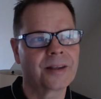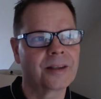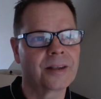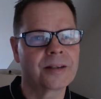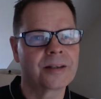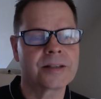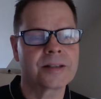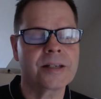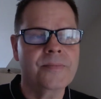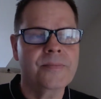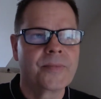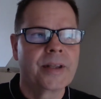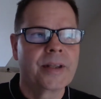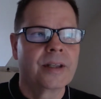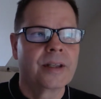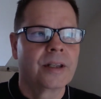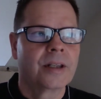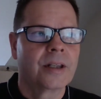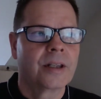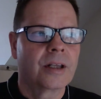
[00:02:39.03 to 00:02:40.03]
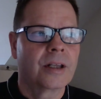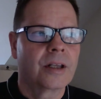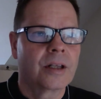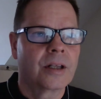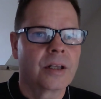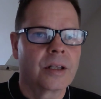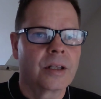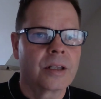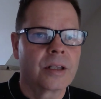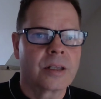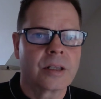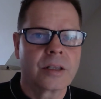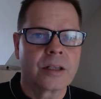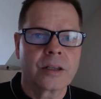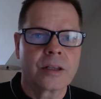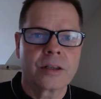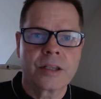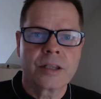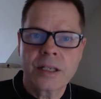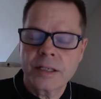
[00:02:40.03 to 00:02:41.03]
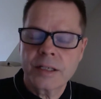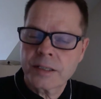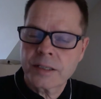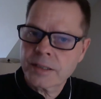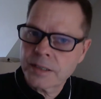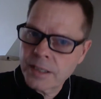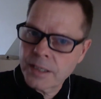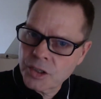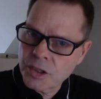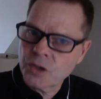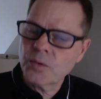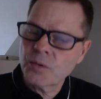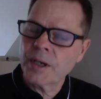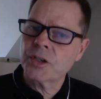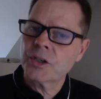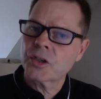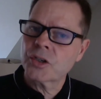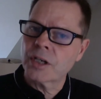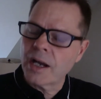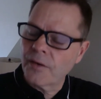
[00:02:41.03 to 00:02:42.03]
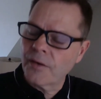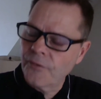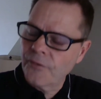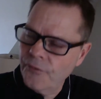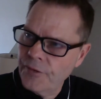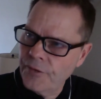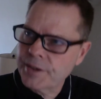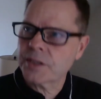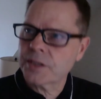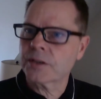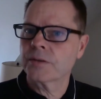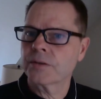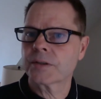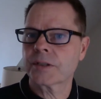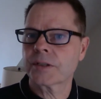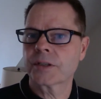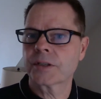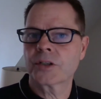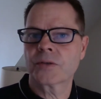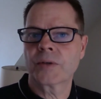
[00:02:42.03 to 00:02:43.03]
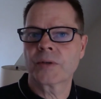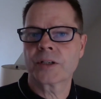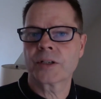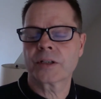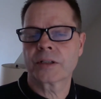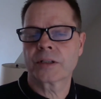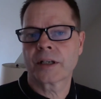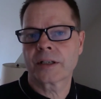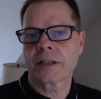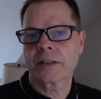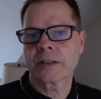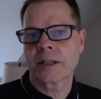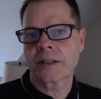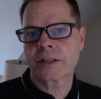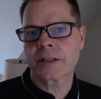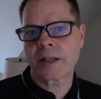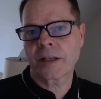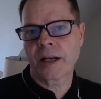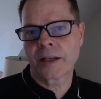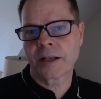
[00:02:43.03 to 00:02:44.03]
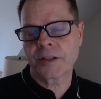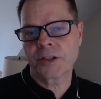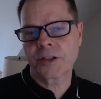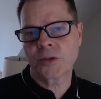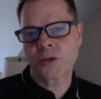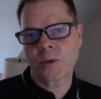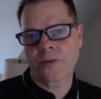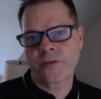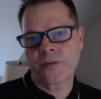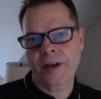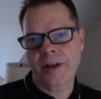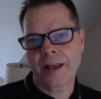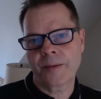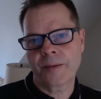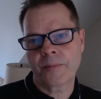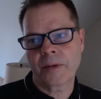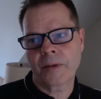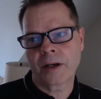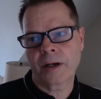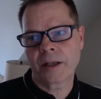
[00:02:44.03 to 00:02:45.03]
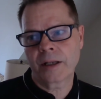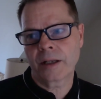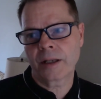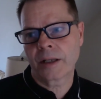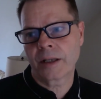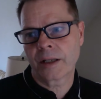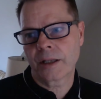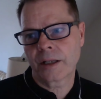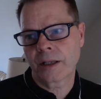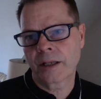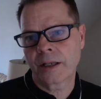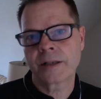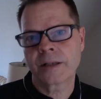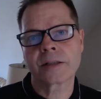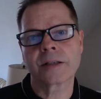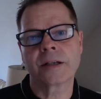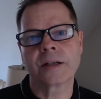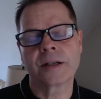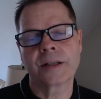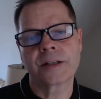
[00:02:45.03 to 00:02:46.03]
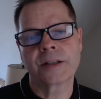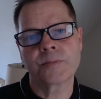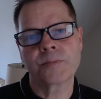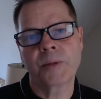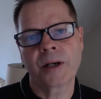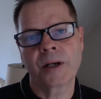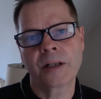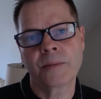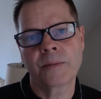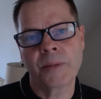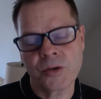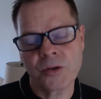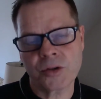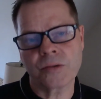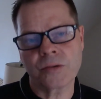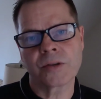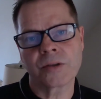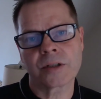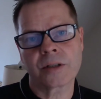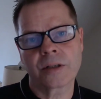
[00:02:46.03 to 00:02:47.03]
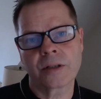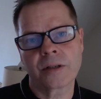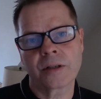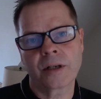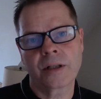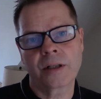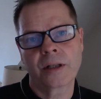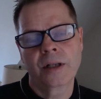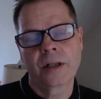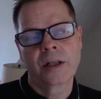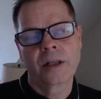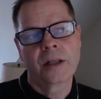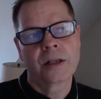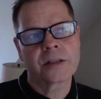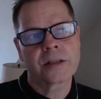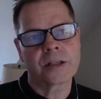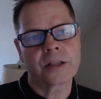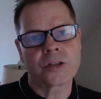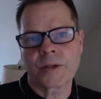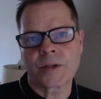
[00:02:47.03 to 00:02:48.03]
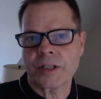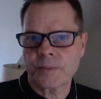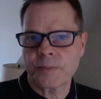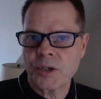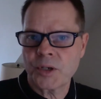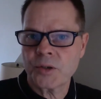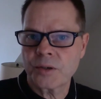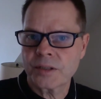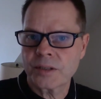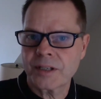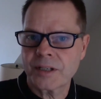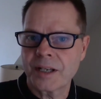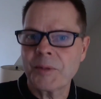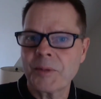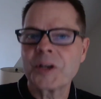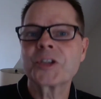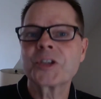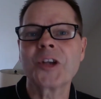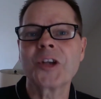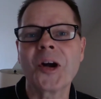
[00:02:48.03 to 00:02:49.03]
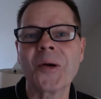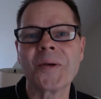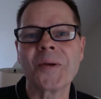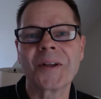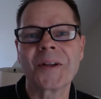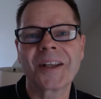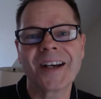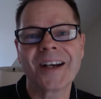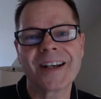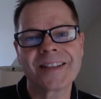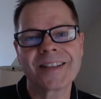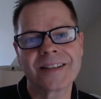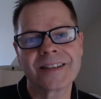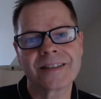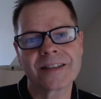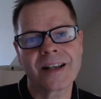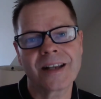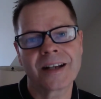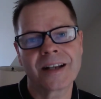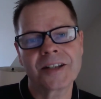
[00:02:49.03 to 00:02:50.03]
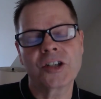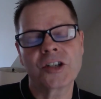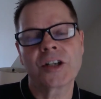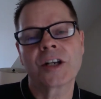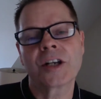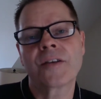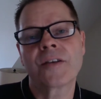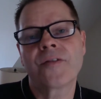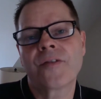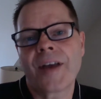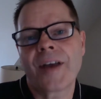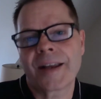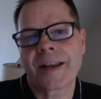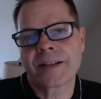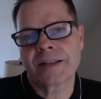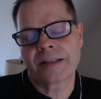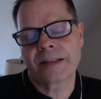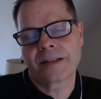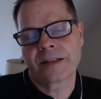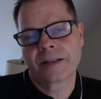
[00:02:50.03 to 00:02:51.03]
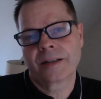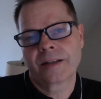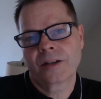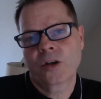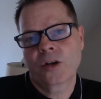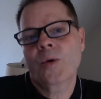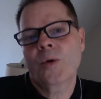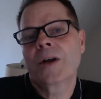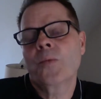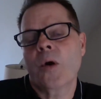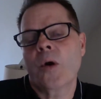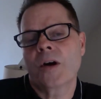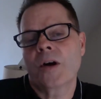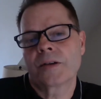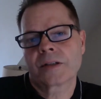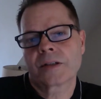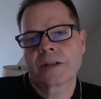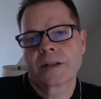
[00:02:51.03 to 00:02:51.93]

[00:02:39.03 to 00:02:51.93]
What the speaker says: You see, the situation, our physical situation that day started to affect my insides, my emotional situation. Suppose you could say my soul started to get affected, who I was,